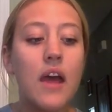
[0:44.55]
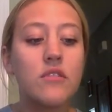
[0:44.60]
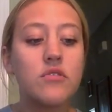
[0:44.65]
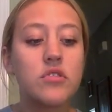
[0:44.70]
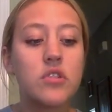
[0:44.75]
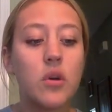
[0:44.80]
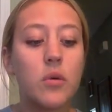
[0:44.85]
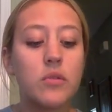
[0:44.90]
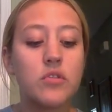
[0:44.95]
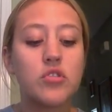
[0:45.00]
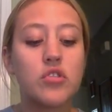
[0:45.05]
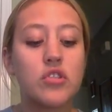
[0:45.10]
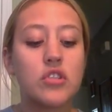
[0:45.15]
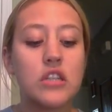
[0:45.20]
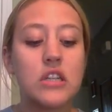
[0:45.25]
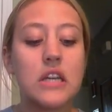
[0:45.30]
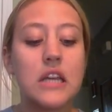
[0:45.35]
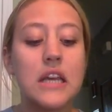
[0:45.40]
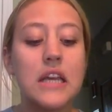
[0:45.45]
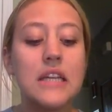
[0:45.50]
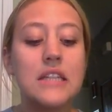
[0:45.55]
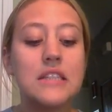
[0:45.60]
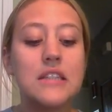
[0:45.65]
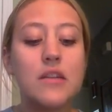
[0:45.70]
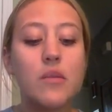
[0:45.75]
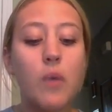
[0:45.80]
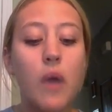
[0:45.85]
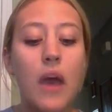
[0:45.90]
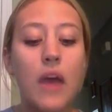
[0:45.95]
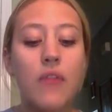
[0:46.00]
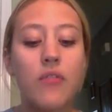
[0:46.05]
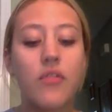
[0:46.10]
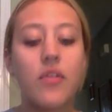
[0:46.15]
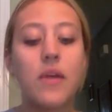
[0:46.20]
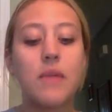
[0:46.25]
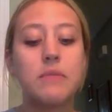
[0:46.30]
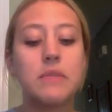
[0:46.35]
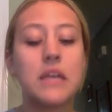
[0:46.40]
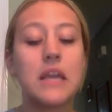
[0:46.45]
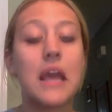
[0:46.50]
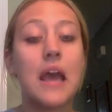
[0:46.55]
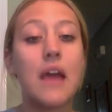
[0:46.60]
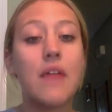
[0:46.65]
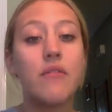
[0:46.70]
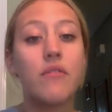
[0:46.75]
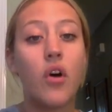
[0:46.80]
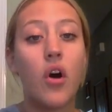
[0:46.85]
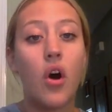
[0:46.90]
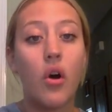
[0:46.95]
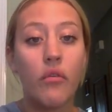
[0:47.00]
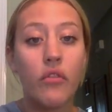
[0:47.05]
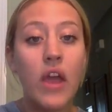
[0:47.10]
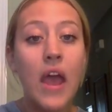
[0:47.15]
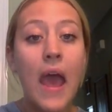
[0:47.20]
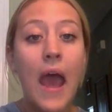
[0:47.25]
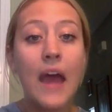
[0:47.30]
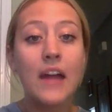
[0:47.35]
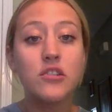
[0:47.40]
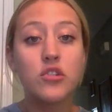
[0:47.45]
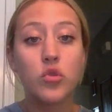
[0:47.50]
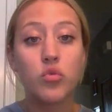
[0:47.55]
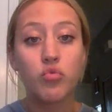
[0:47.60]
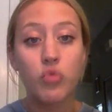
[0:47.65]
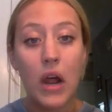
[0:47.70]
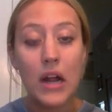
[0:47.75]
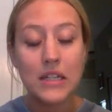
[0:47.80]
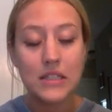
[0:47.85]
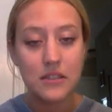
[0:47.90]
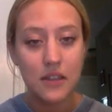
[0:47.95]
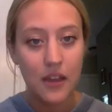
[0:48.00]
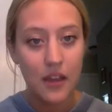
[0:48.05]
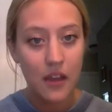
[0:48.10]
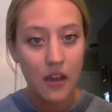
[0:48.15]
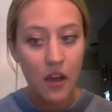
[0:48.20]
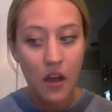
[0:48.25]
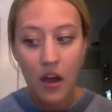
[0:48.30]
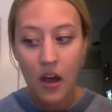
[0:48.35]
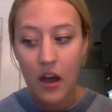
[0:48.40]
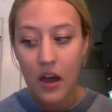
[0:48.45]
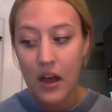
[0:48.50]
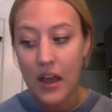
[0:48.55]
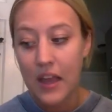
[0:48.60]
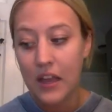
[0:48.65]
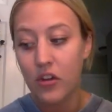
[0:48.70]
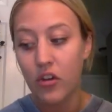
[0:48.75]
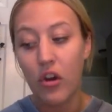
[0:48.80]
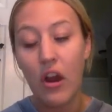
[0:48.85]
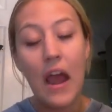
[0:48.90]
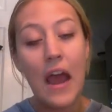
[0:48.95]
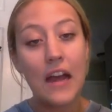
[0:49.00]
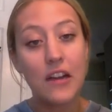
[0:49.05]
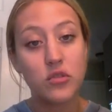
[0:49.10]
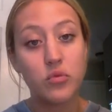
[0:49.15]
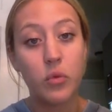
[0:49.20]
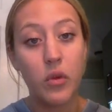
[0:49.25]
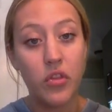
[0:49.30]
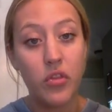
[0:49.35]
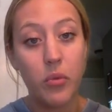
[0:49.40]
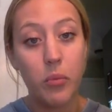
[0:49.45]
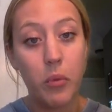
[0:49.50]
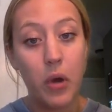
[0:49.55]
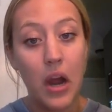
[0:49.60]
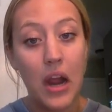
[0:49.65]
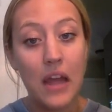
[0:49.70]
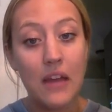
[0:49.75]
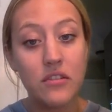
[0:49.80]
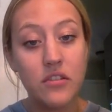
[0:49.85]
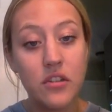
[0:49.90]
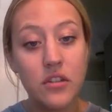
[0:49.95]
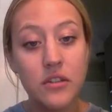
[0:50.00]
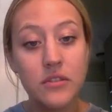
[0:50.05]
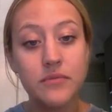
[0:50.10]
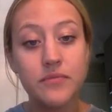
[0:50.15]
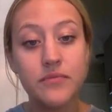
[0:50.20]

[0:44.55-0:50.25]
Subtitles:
And so it's just an easy way for them to get involved and directly interact with the brand.